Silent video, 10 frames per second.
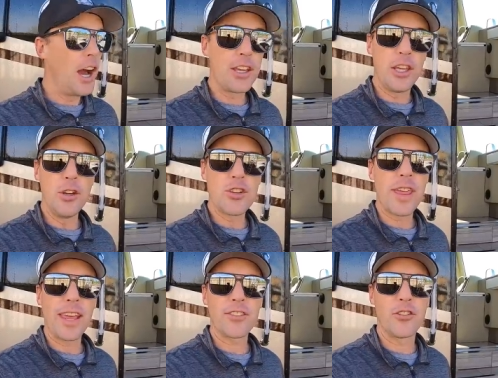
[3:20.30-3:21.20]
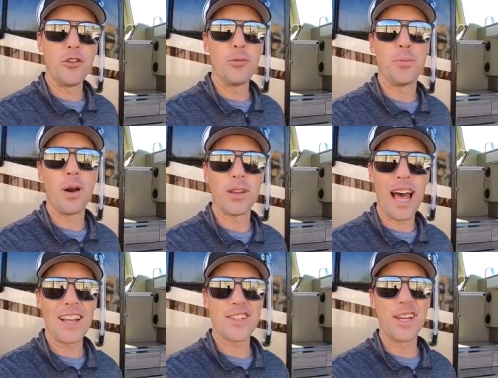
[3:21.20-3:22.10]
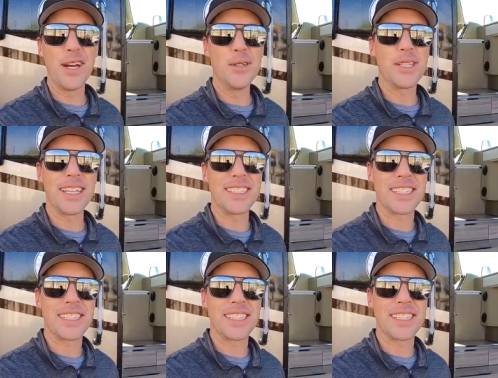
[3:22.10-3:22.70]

A huge thanks to Palacios in